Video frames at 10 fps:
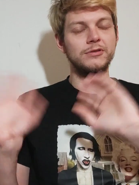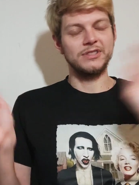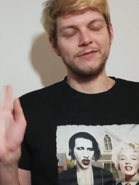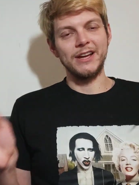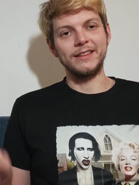or
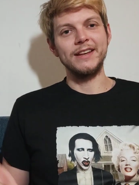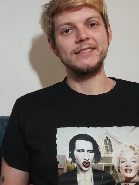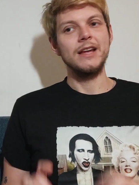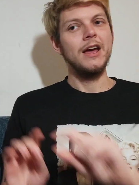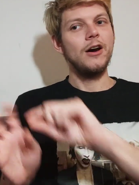stuff like
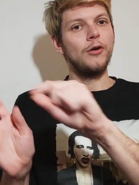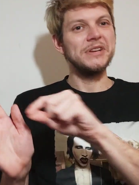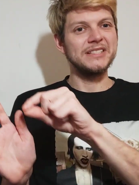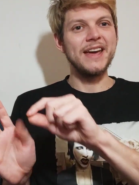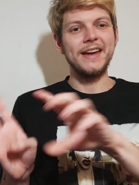this.
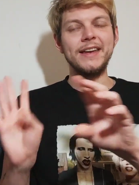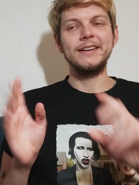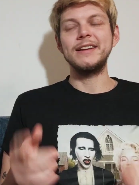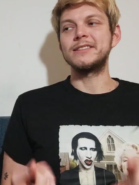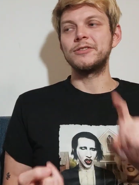Always tag
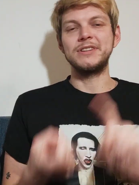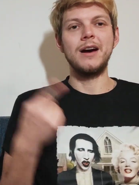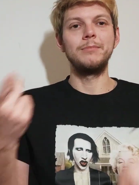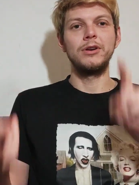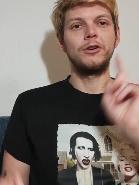it, it's on
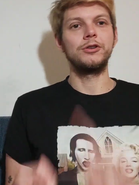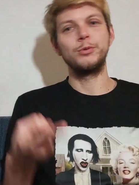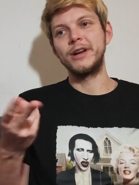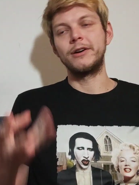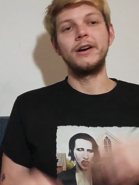Tumblr or
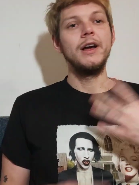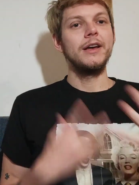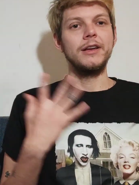Twitter.